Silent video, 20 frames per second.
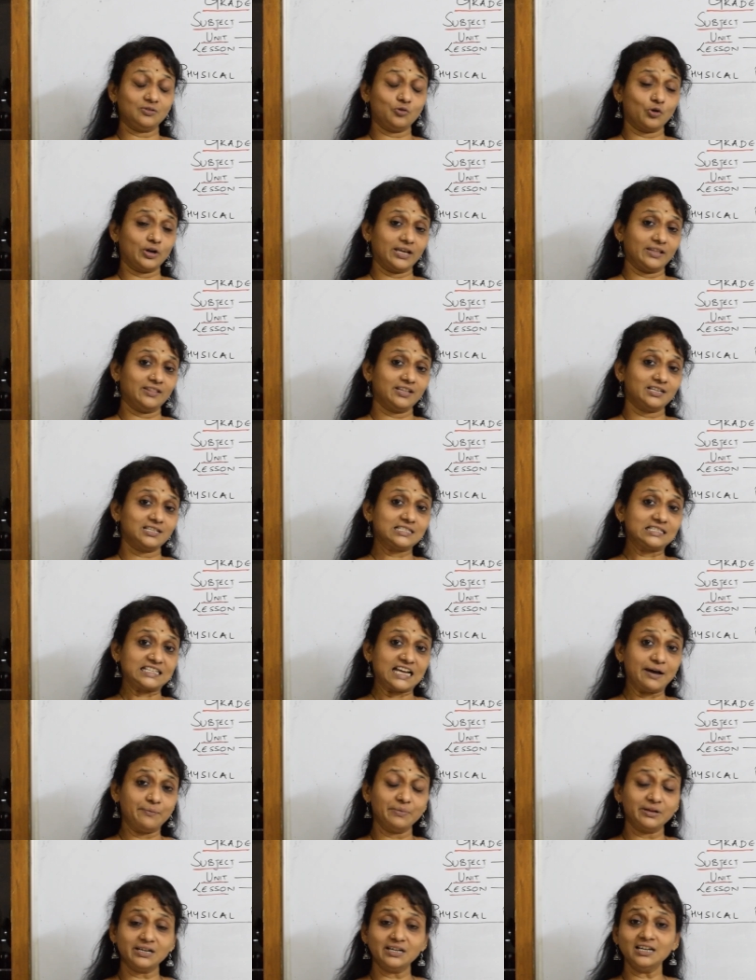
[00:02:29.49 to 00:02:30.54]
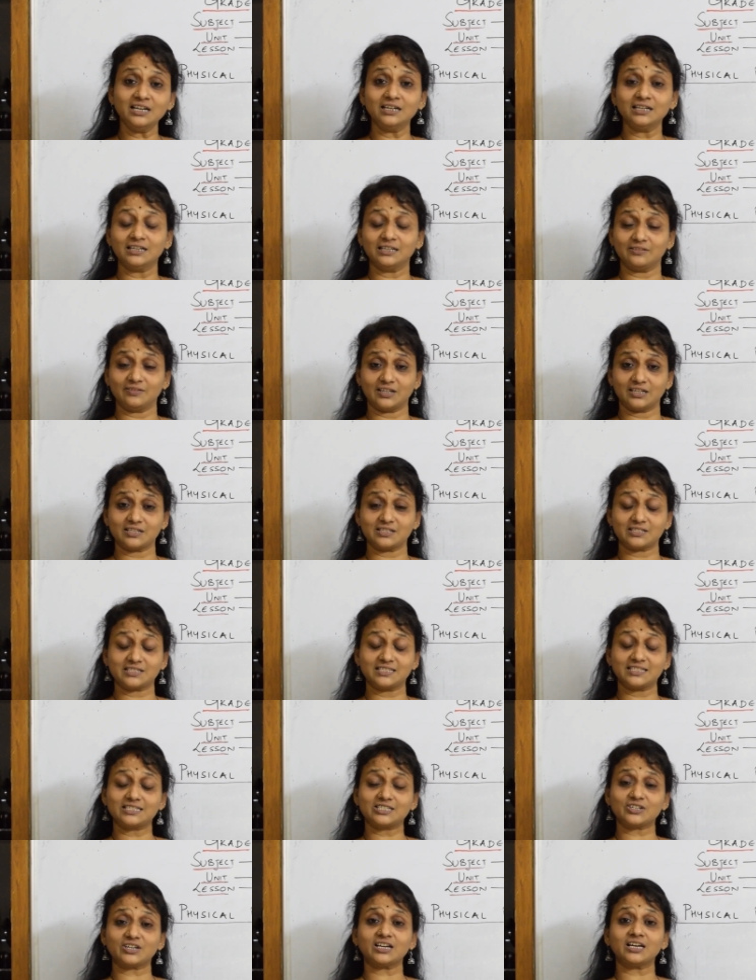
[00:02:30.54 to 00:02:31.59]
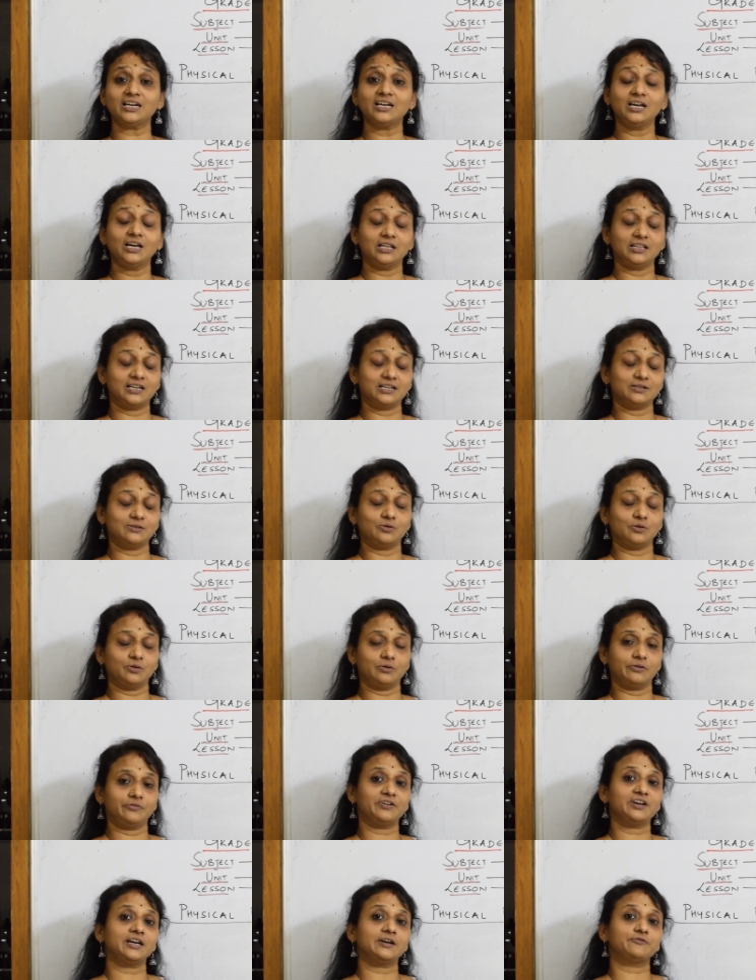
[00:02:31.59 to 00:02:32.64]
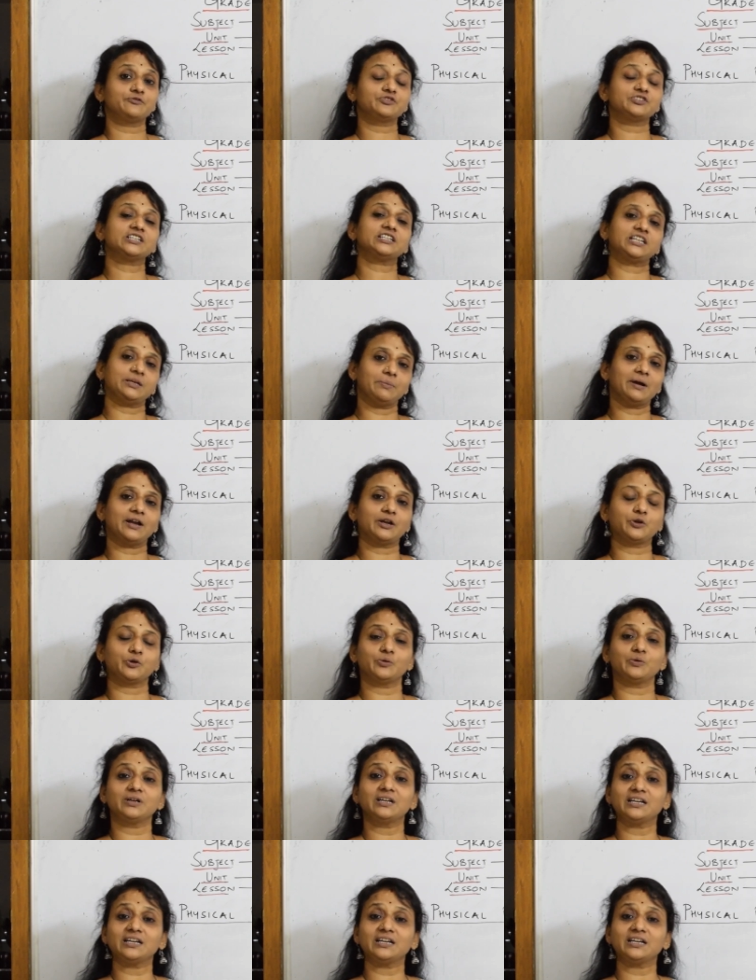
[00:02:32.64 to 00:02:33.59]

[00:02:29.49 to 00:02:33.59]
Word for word: okay there is tamarind that is citric that oh, if i have to say tomato